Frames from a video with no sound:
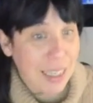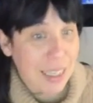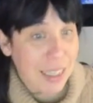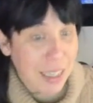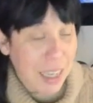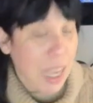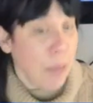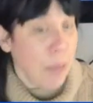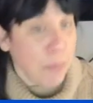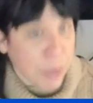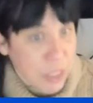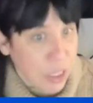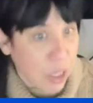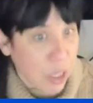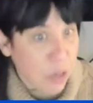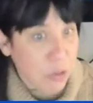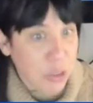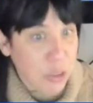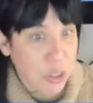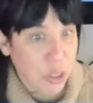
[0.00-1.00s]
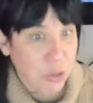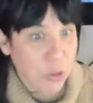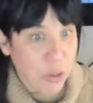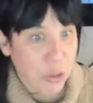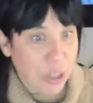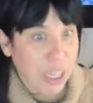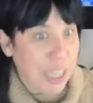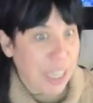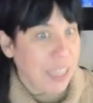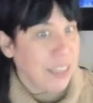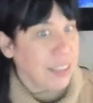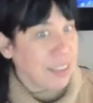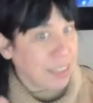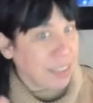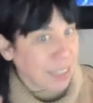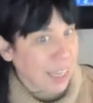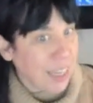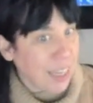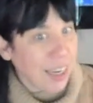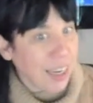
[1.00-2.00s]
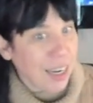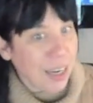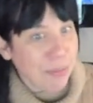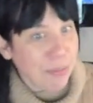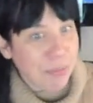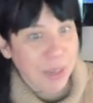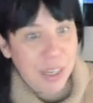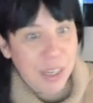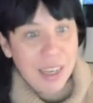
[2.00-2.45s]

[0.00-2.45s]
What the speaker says: in the episode so you can sign up